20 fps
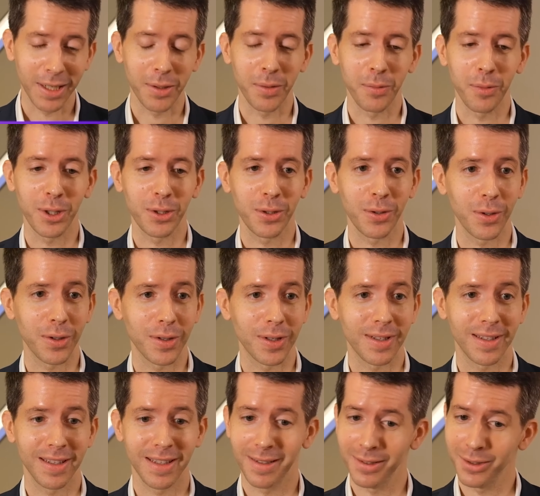which
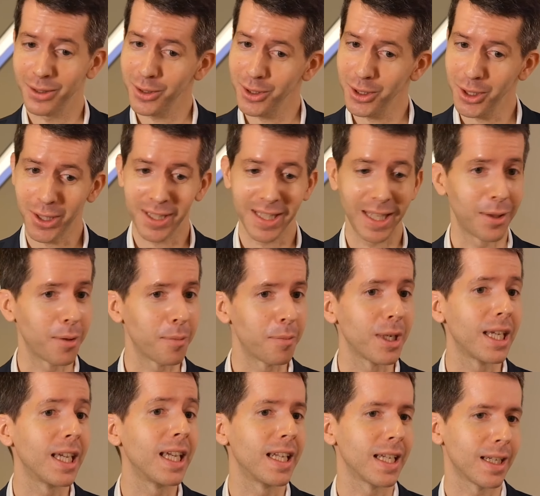was just at the
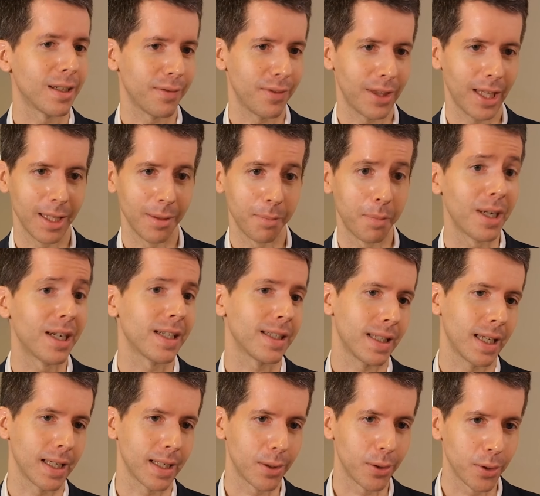beginning of that bear
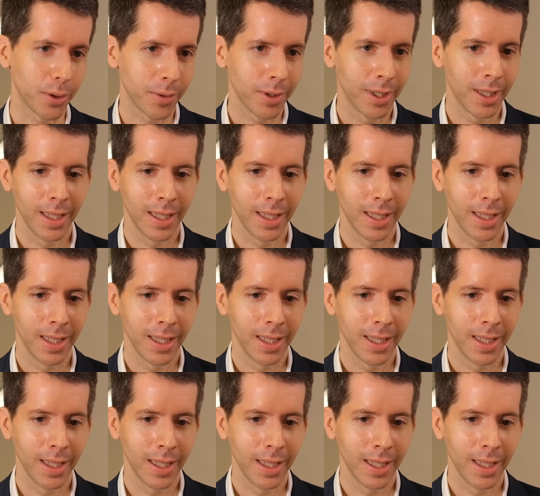cycle.